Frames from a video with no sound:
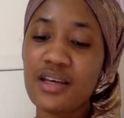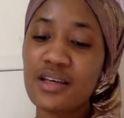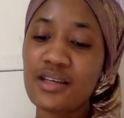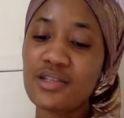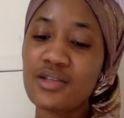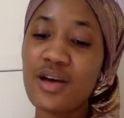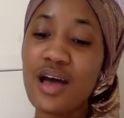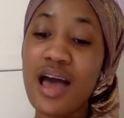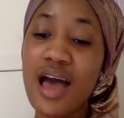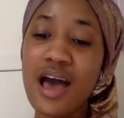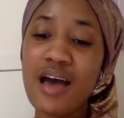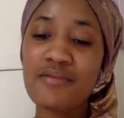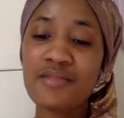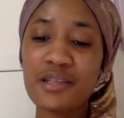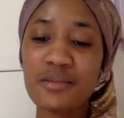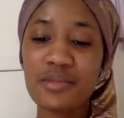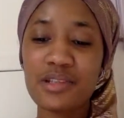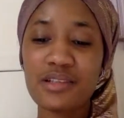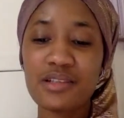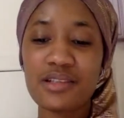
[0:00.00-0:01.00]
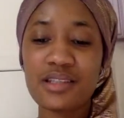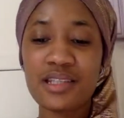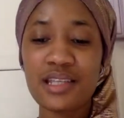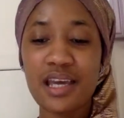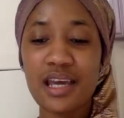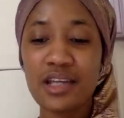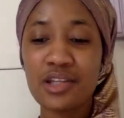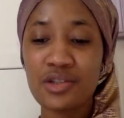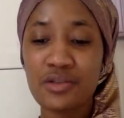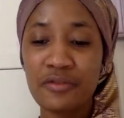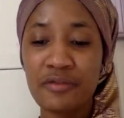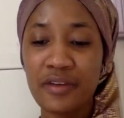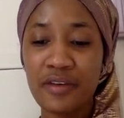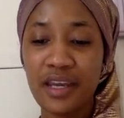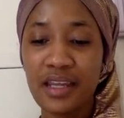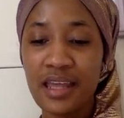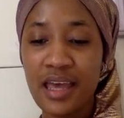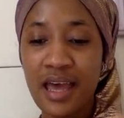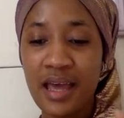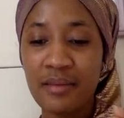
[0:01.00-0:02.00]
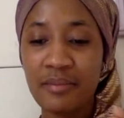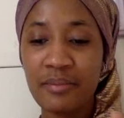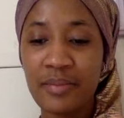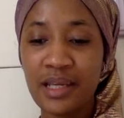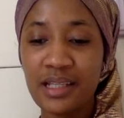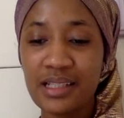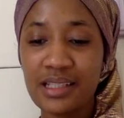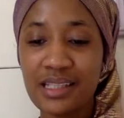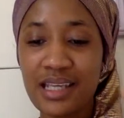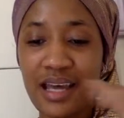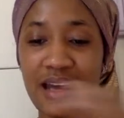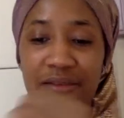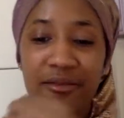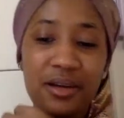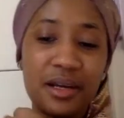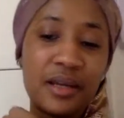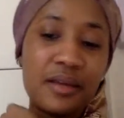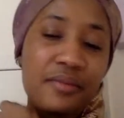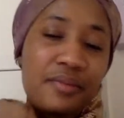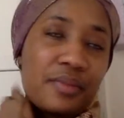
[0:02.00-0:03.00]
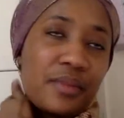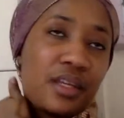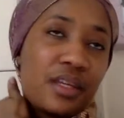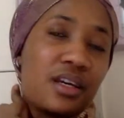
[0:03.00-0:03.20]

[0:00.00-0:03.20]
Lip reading: So I have something to say to Faye Binta, right?